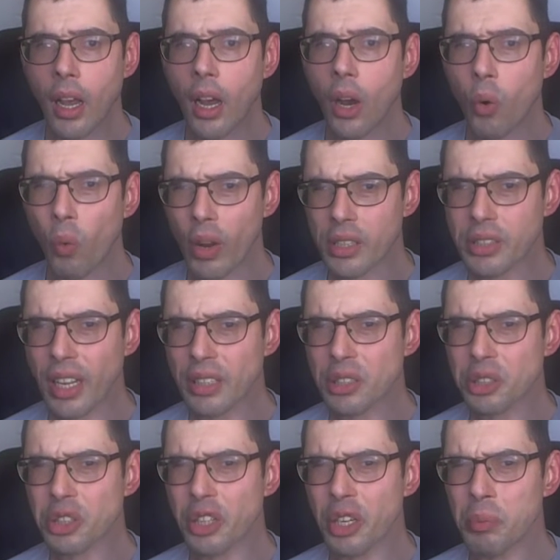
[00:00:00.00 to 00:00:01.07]
West
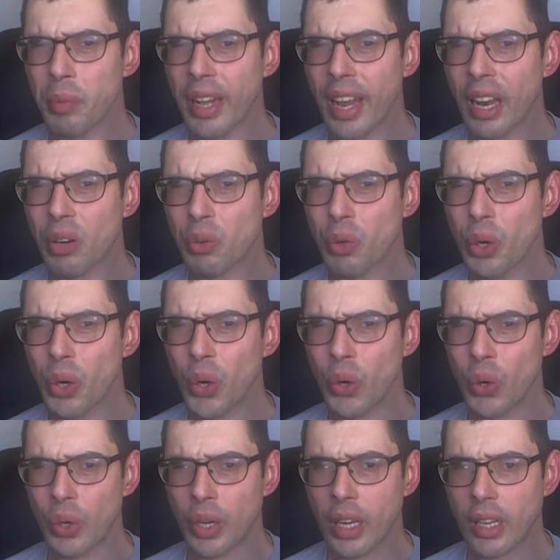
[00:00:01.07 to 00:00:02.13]
Texas Intermediate
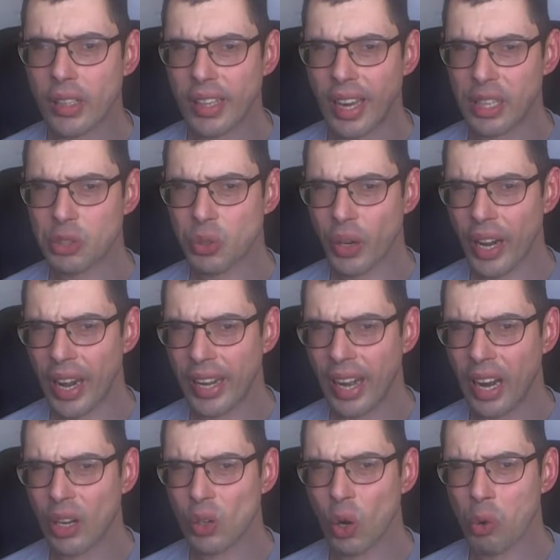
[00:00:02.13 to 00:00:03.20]
crude, last trade
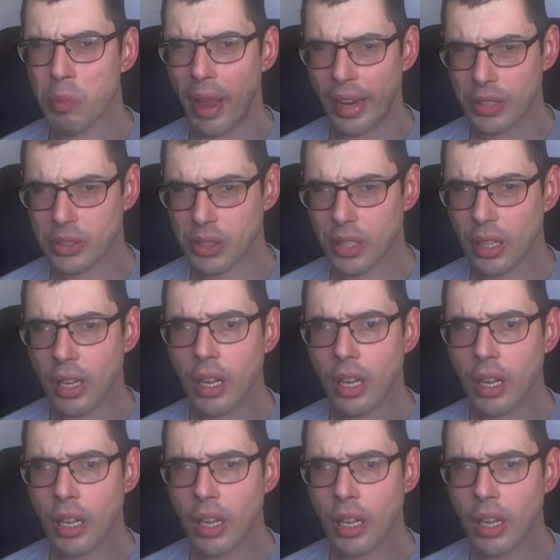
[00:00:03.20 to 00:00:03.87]
on Globex,